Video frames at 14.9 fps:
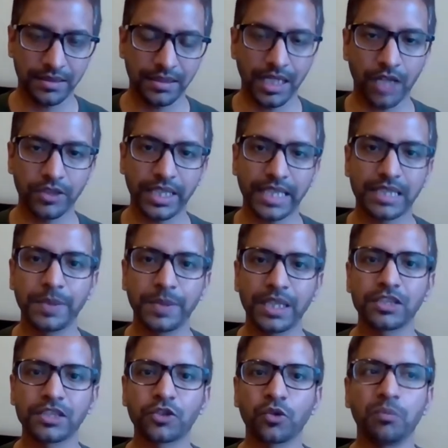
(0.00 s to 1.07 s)
Now that
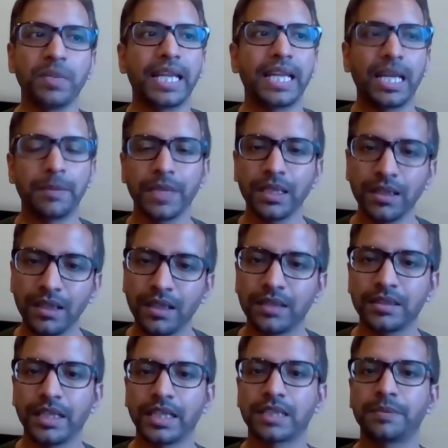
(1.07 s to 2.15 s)
experience could be gaming,
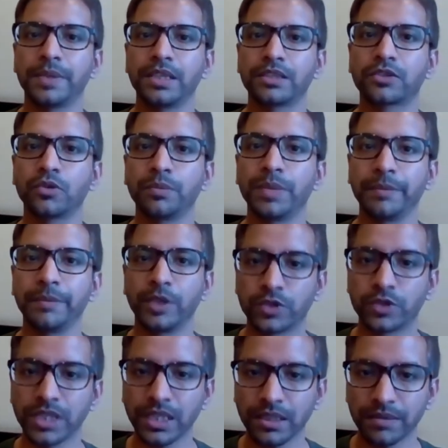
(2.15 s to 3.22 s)
that experience could be
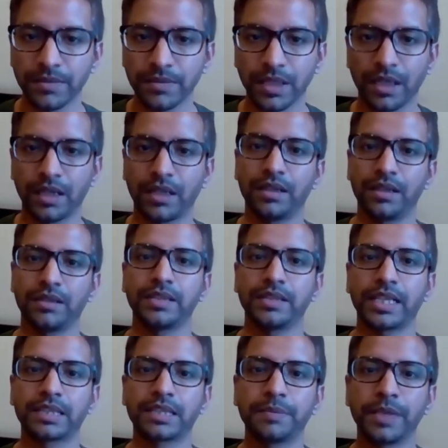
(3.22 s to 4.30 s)
music, that
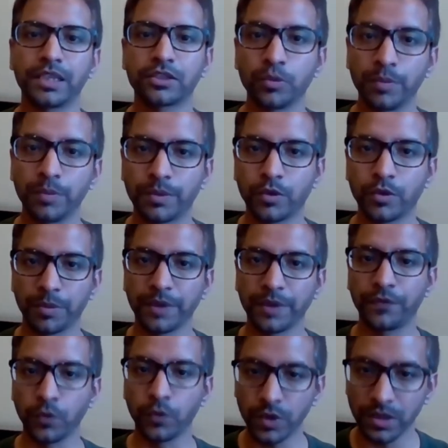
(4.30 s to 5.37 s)
experience could be
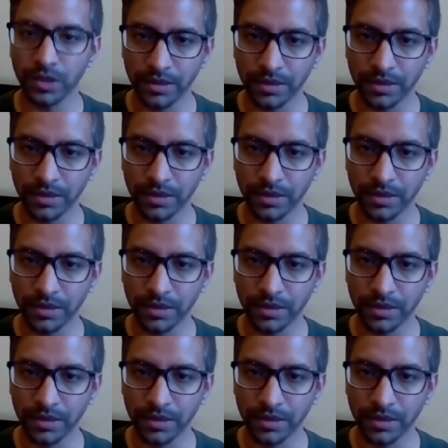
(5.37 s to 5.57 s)
food.